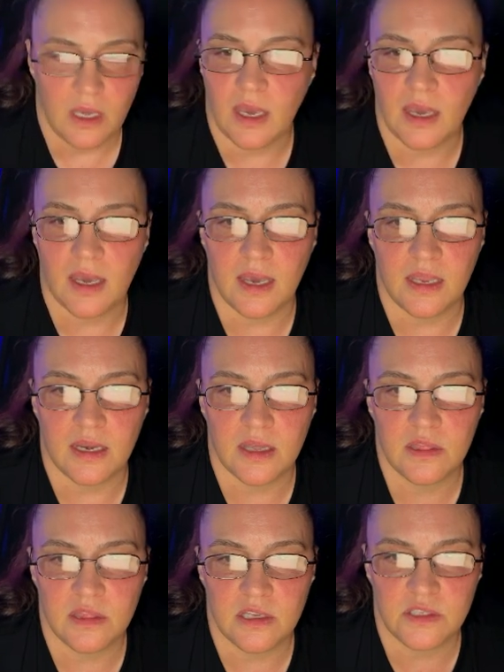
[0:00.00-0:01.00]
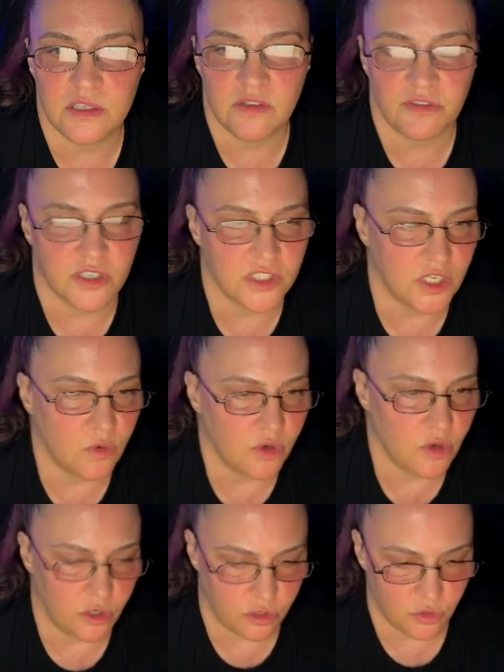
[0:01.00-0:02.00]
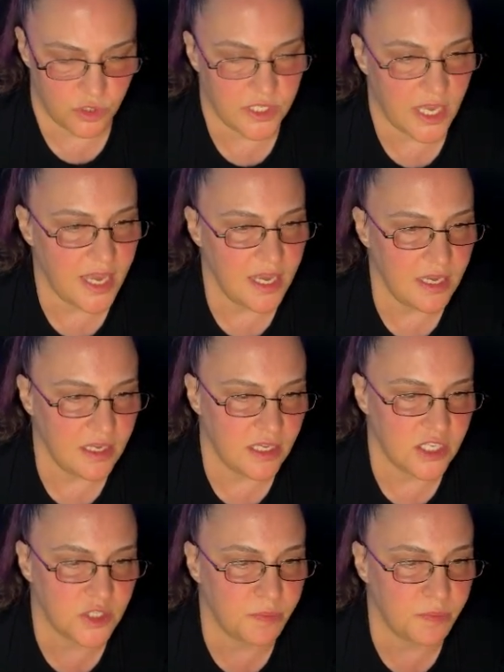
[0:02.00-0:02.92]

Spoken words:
And this is the first thing we're going to say is,